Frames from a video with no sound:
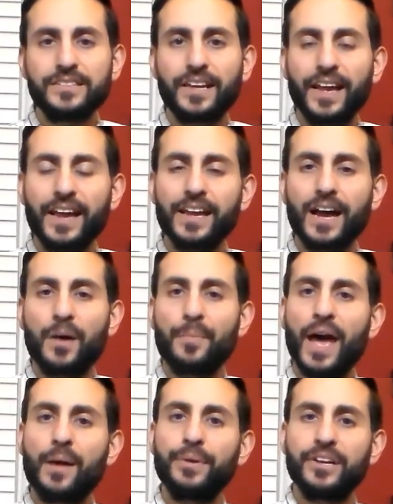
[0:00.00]
Today
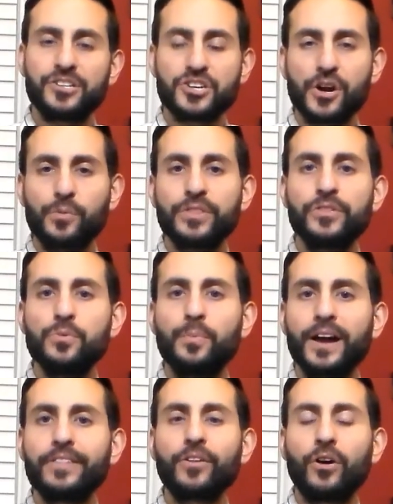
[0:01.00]
I'm happy to share with you
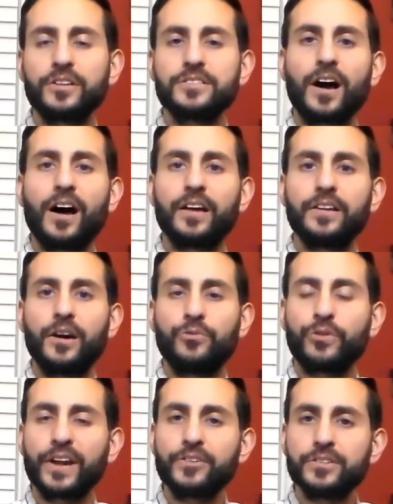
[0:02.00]
my thoughts on a
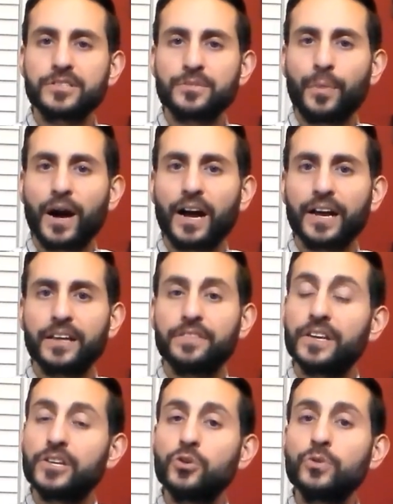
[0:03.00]
fragrance
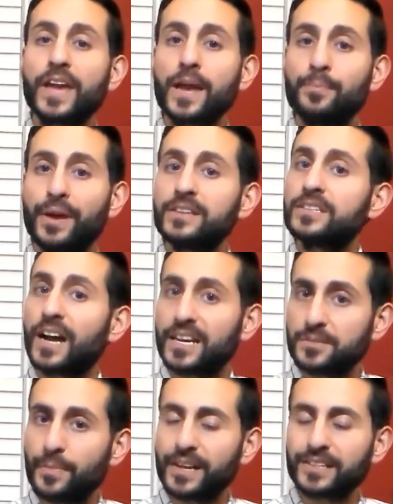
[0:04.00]
by the UK-based
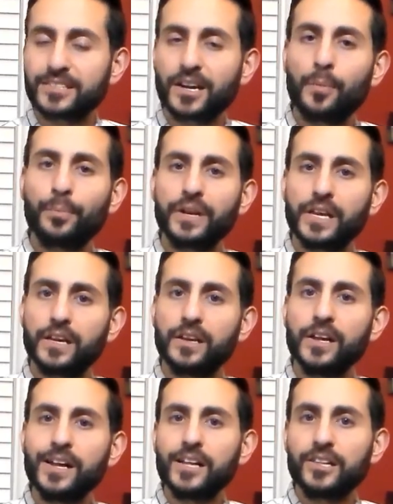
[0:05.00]
cosmetics
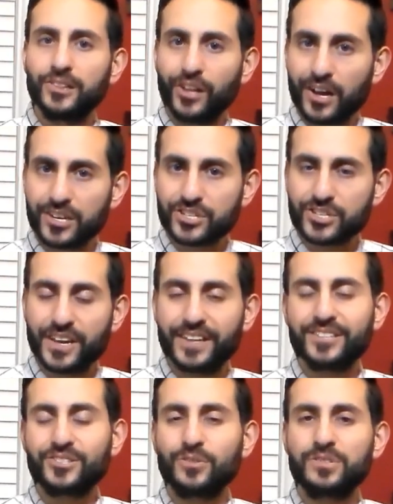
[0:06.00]
company Lush
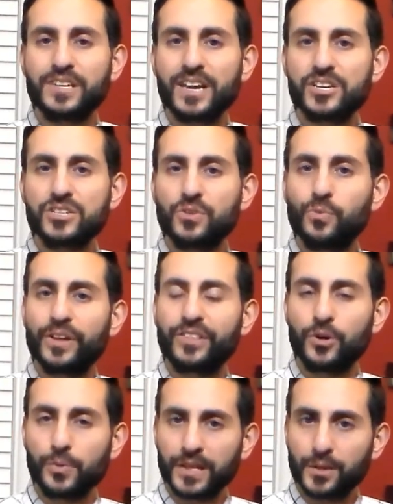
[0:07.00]
in association
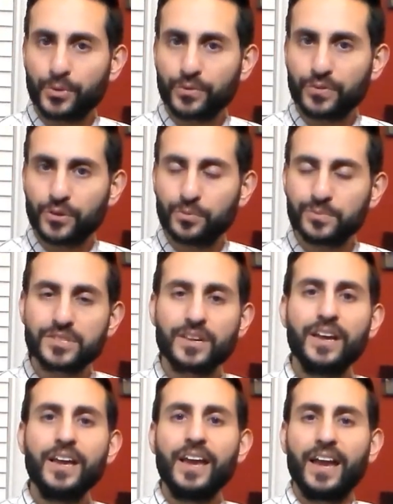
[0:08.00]
with Gorilla
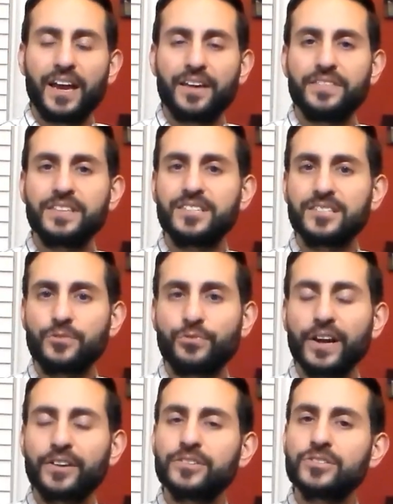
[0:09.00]
Perfumes and this is a
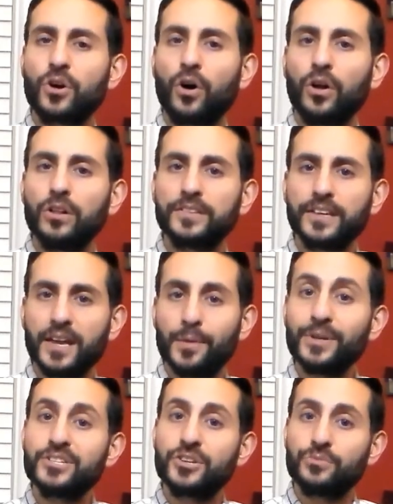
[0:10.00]
fragrance called
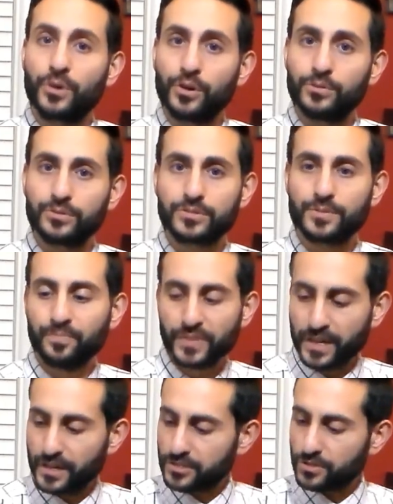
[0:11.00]
Imogen Rose.
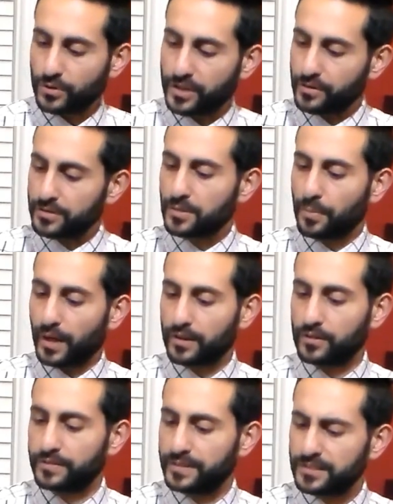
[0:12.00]
So here's the
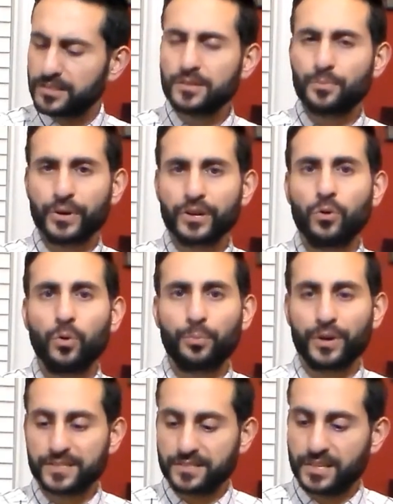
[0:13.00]
bottle. This is a pretty cool
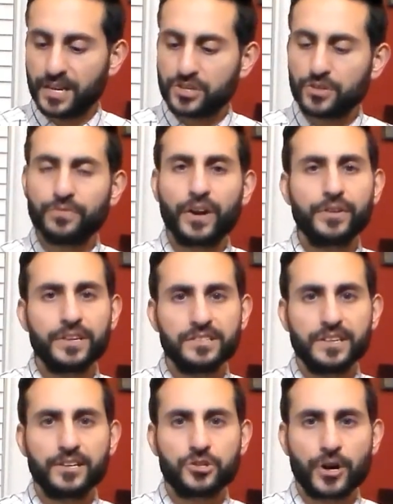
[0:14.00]
presentation, very
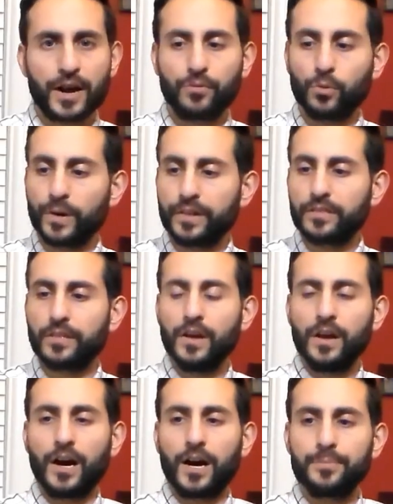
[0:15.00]
easy to travel with.
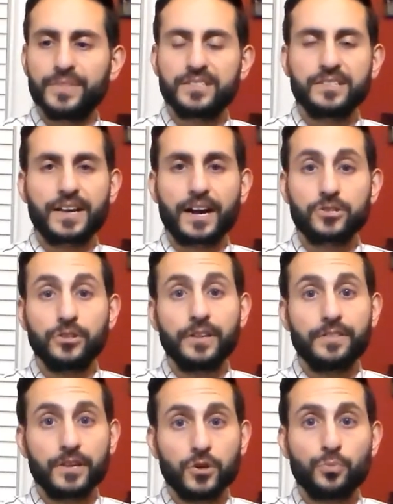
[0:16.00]
Um, this is
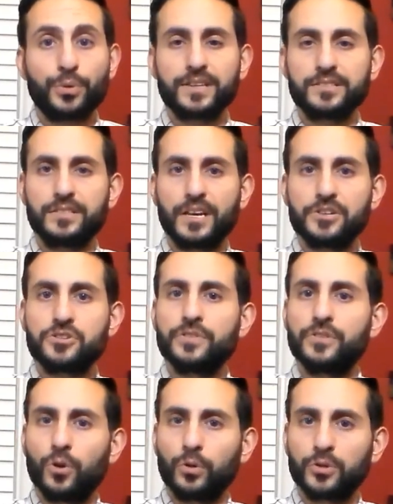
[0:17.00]
actually the new
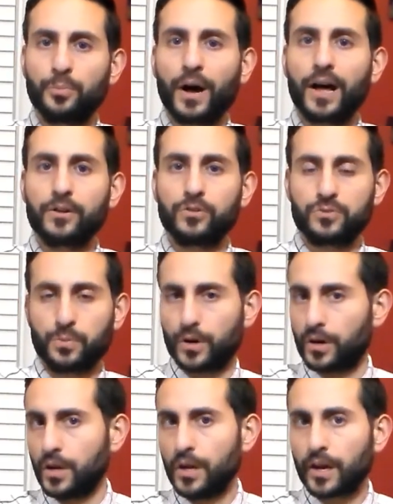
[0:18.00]
presentation. The older bottles
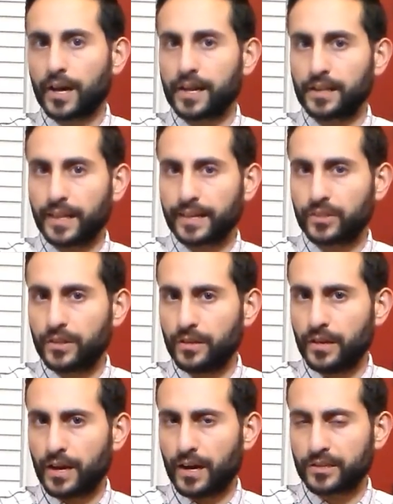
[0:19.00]
were kind of like
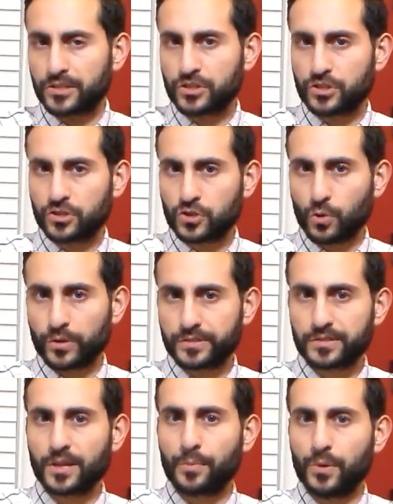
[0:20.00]
the uh,
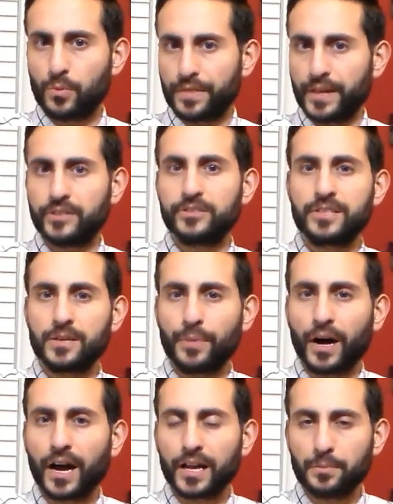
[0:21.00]
short stubby one that you see
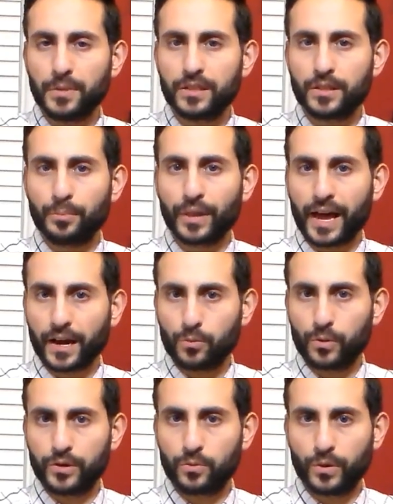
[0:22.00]
behind me, the
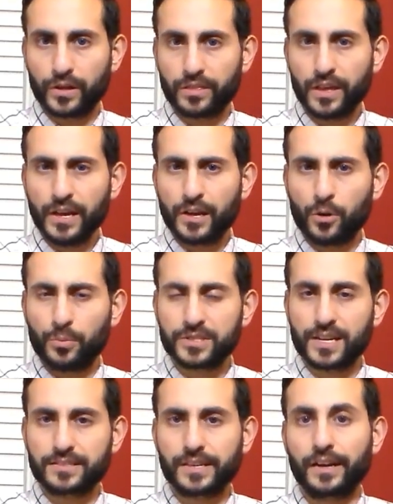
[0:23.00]
black one with, it
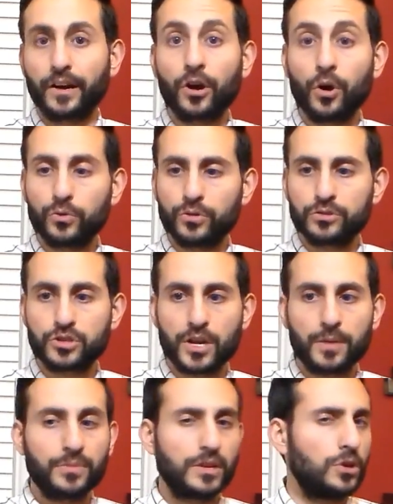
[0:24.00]
almost has like a conal
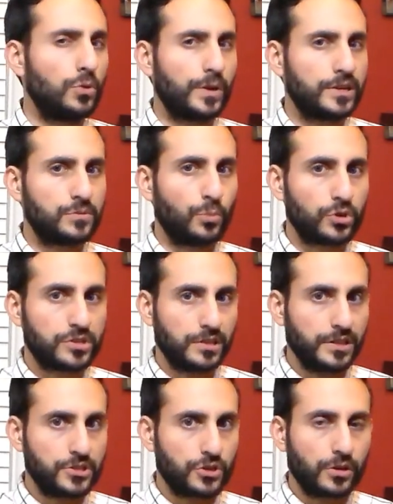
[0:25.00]
shape. The new one is more
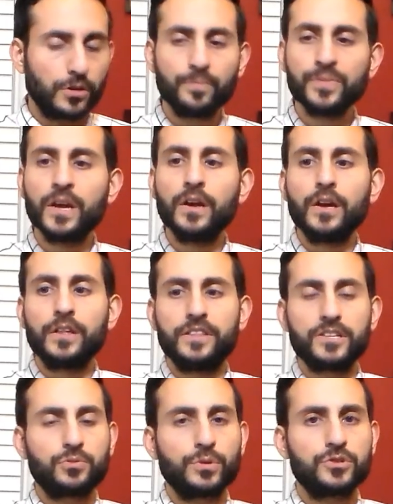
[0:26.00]
cylindrical.
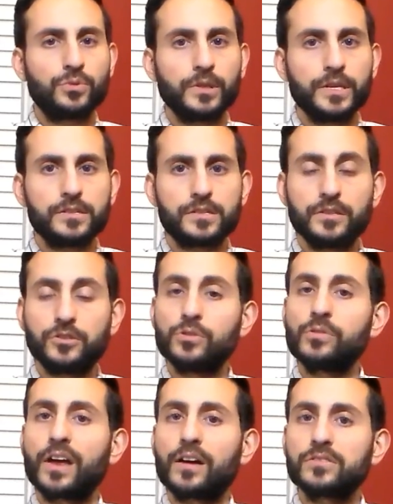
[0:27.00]
This was released in
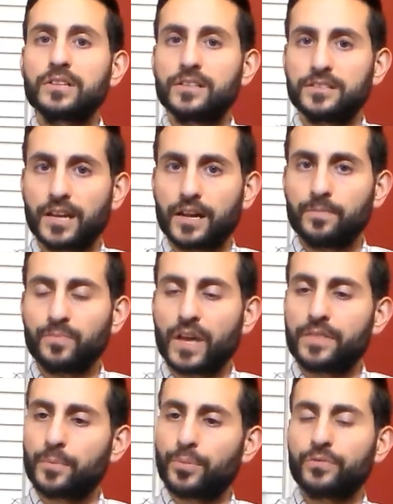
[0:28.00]
2010
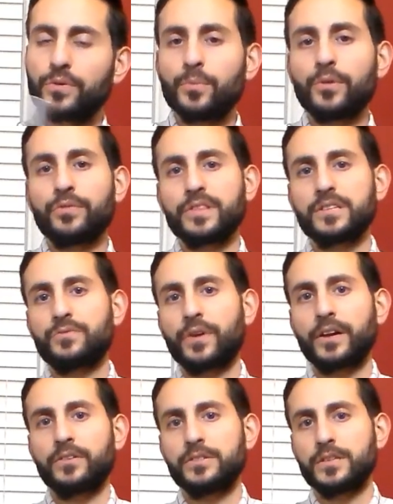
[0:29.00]
and the perfumer for this
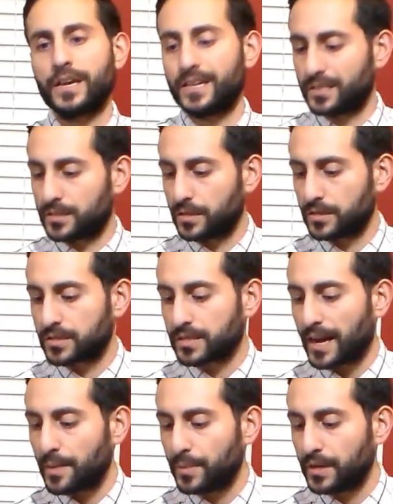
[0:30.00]
fragrance is
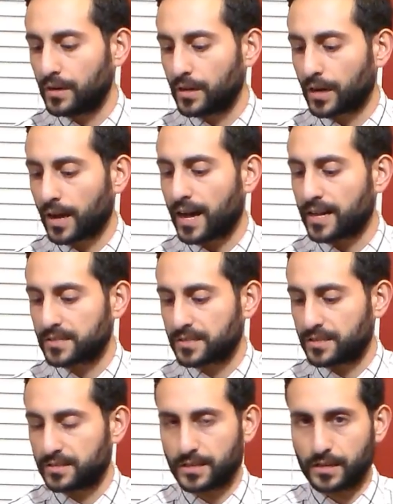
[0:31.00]
Simon
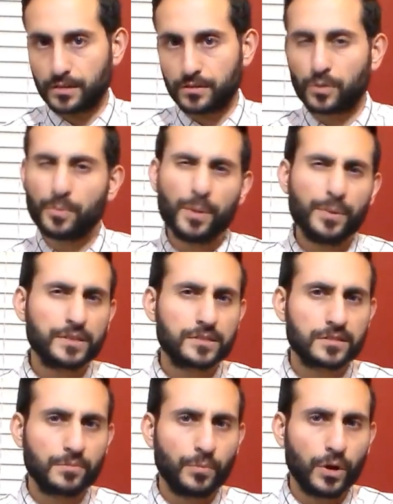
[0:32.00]
Constantine, or maybe
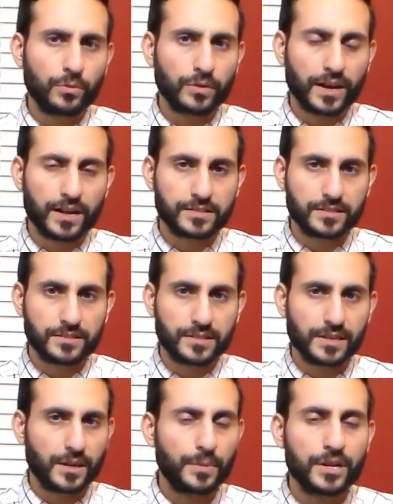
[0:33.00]
it's Simone
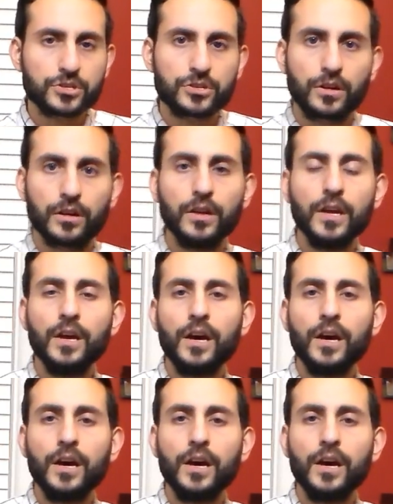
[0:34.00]
Constantine, I'm not sure.